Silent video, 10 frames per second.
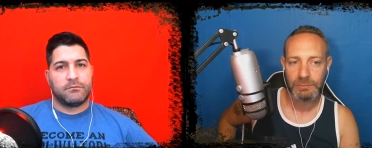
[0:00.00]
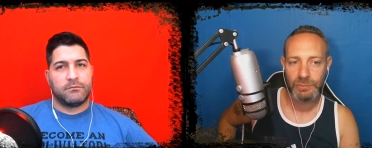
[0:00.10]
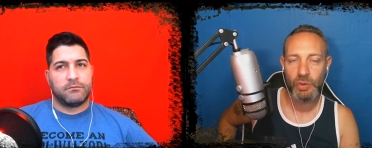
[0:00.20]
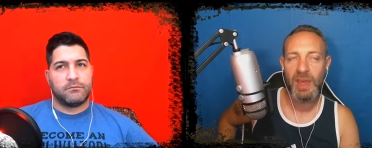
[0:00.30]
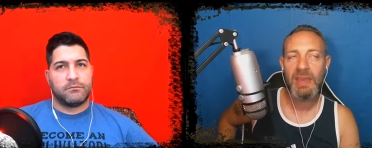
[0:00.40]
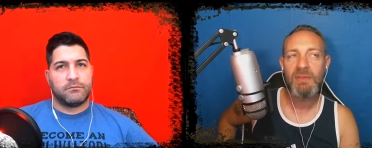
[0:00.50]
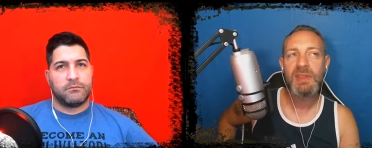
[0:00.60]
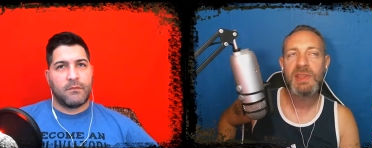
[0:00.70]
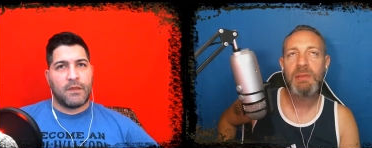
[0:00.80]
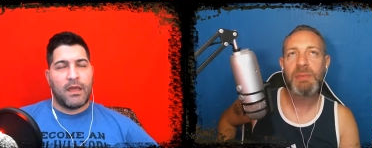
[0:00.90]
Speaker 1: Do they
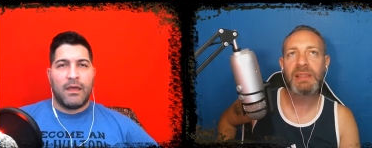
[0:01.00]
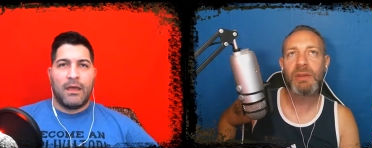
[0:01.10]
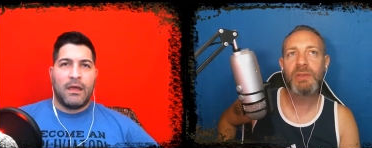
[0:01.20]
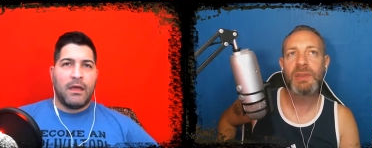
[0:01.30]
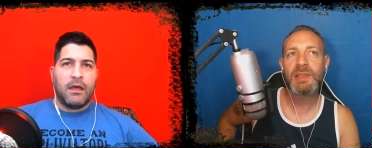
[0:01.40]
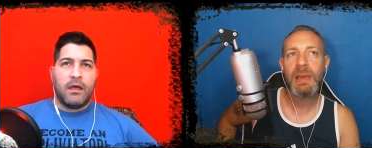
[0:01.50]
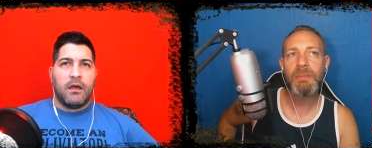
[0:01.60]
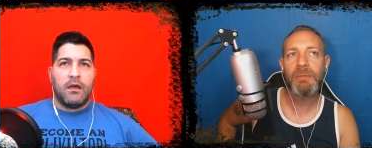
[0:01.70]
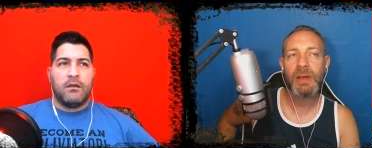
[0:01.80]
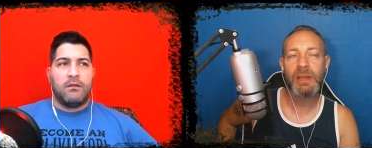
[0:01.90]
even seem like they're in the
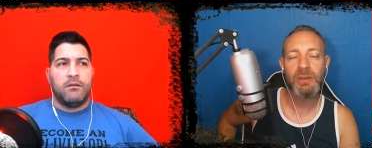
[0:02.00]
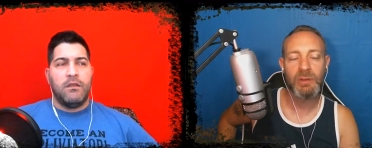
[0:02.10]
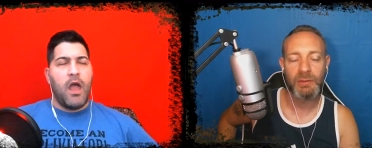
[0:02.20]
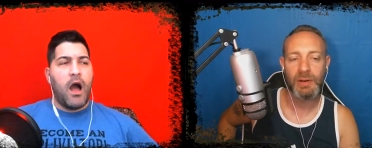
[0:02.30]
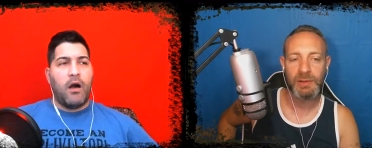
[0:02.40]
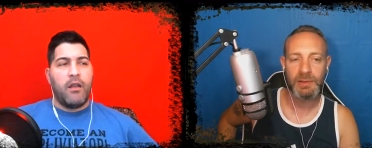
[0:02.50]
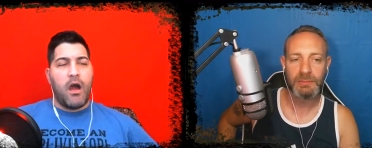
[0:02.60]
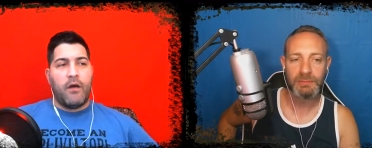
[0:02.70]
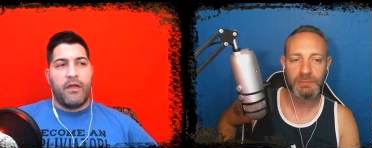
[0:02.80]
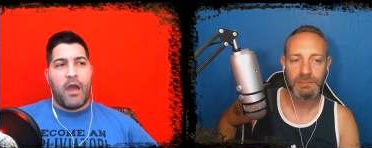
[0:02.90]
same friggin'
Speaker 2: universe?
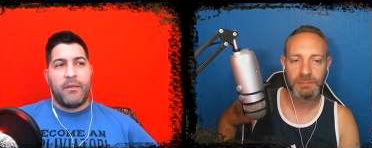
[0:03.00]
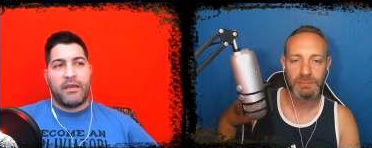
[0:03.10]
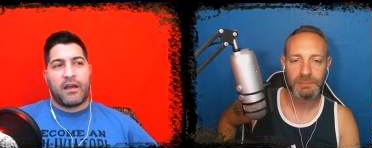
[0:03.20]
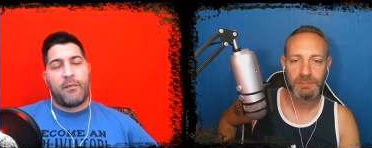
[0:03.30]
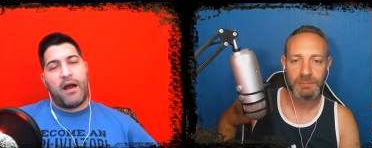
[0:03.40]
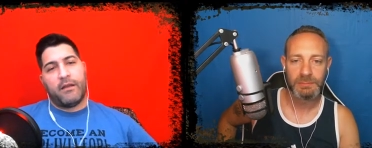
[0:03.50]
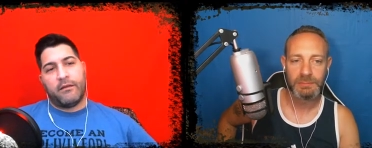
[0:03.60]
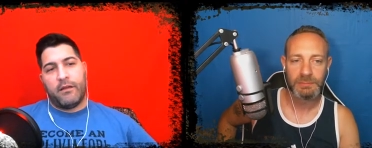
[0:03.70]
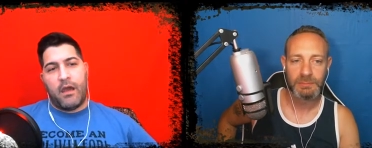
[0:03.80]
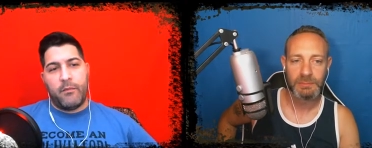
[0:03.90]
No. I mean, come on.
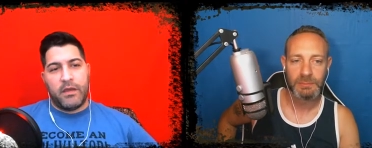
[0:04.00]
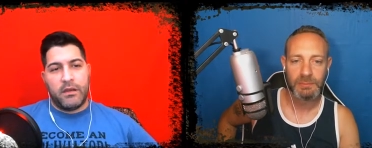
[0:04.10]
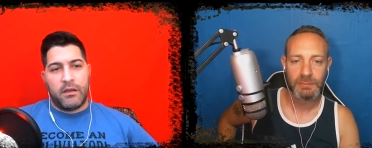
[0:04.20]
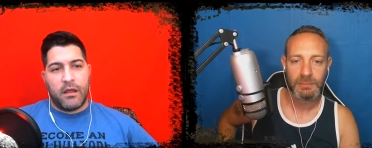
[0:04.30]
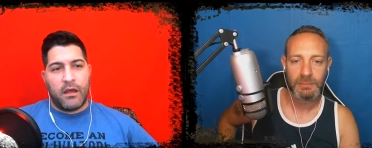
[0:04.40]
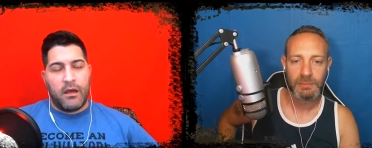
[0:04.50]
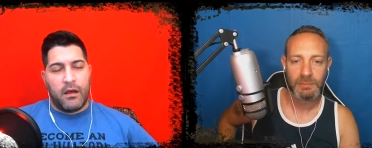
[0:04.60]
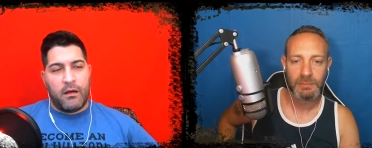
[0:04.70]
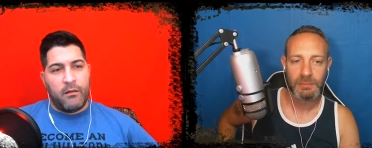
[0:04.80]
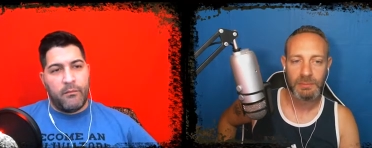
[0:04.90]
I mean,
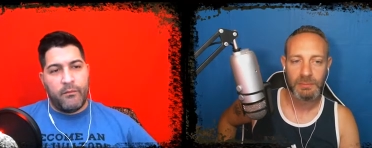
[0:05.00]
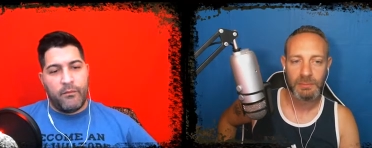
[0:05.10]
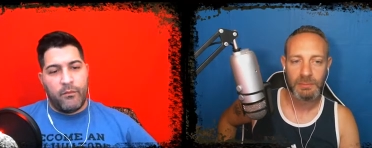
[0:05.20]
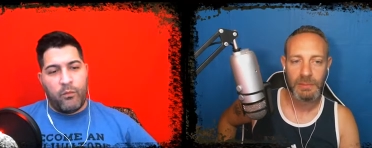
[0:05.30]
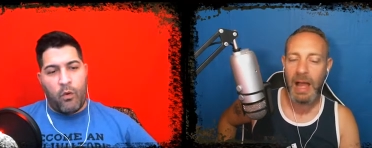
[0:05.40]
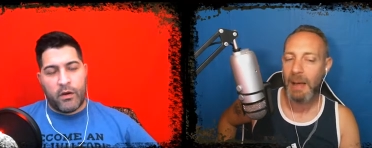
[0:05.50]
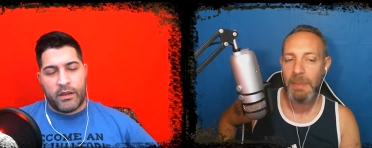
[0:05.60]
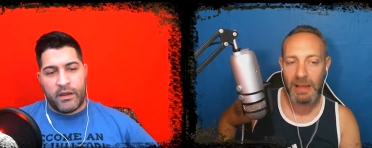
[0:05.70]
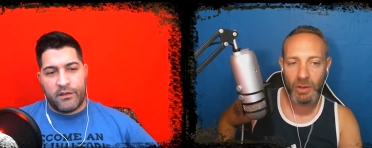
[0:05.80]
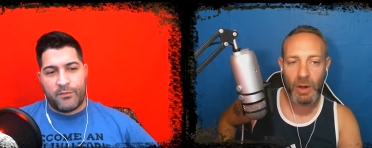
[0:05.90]
Walking
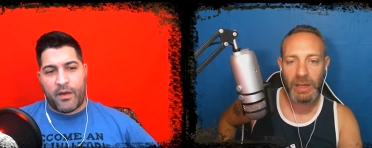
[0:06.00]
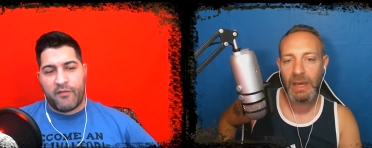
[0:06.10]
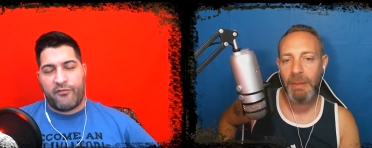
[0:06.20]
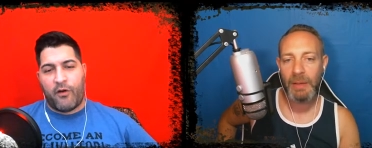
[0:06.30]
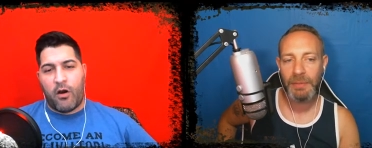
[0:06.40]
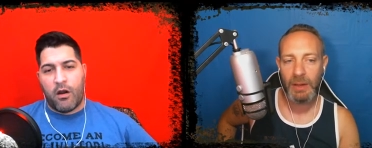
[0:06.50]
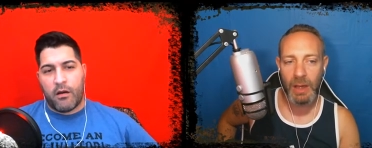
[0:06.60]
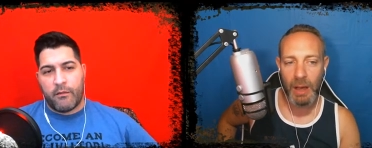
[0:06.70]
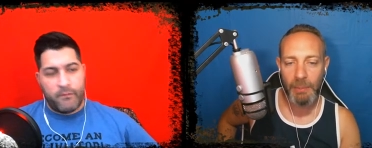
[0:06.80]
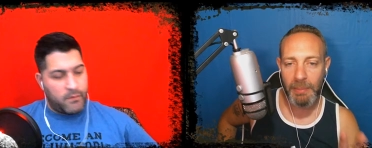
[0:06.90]
Speaker 1: Dead. I'm not talking
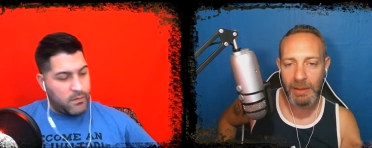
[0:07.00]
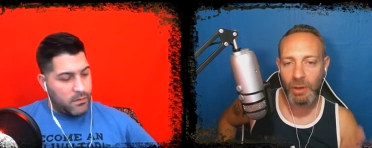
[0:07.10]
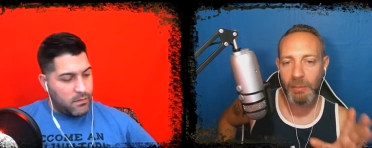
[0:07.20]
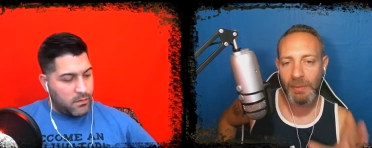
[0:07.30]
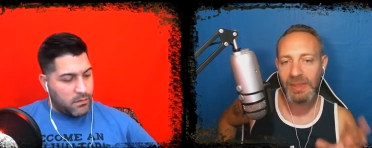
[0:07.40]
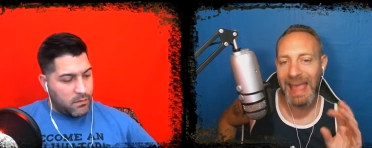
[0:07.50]
about the